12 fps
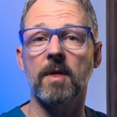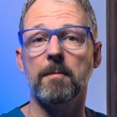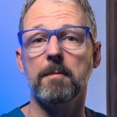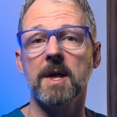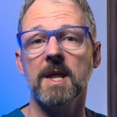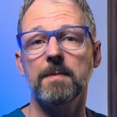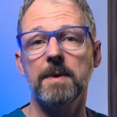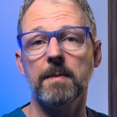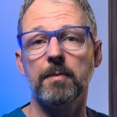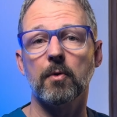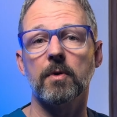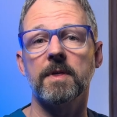that many
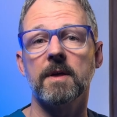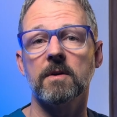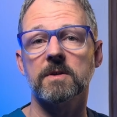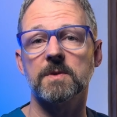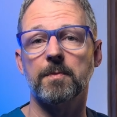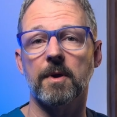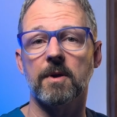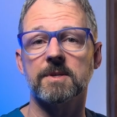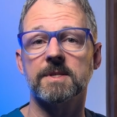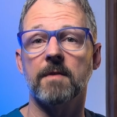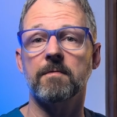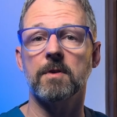people with heel
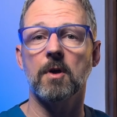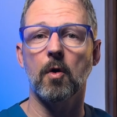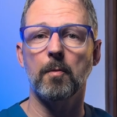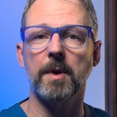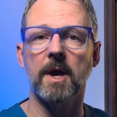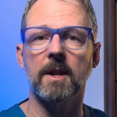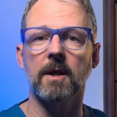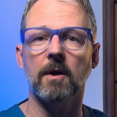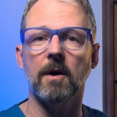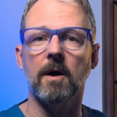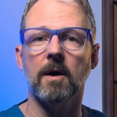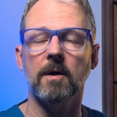spurs have no pain at
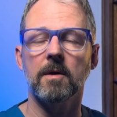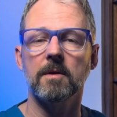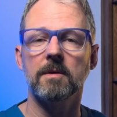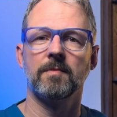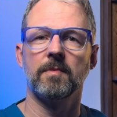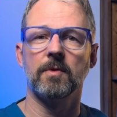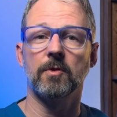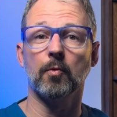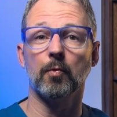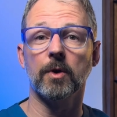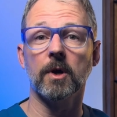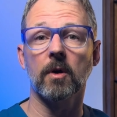all. The
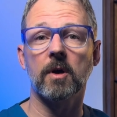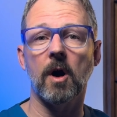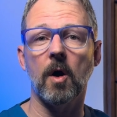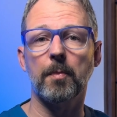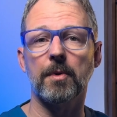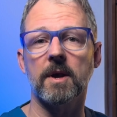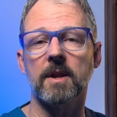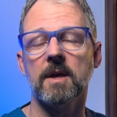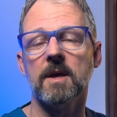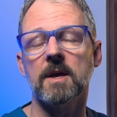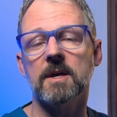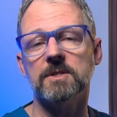real culprit
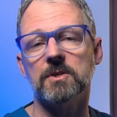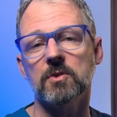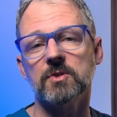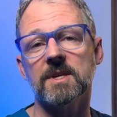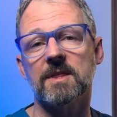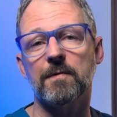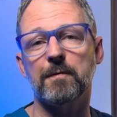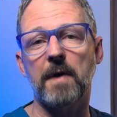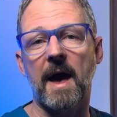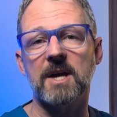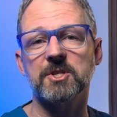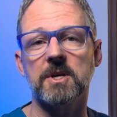is usually the
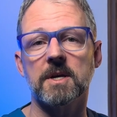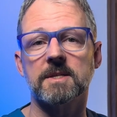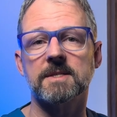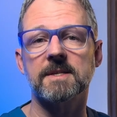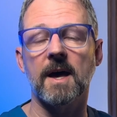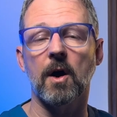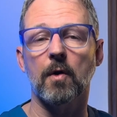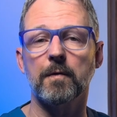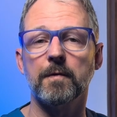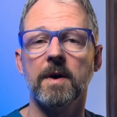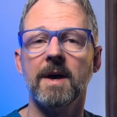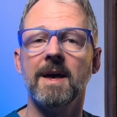fascia
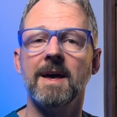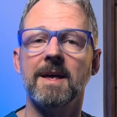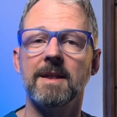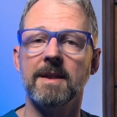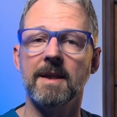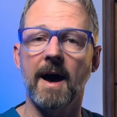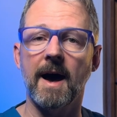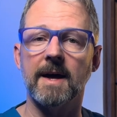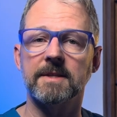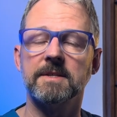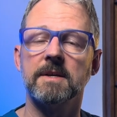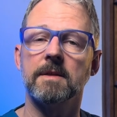itself,
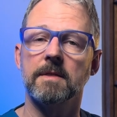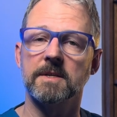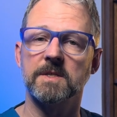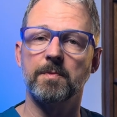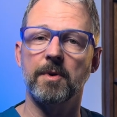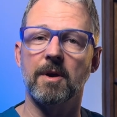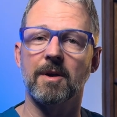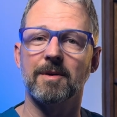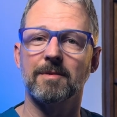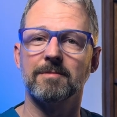not the spur.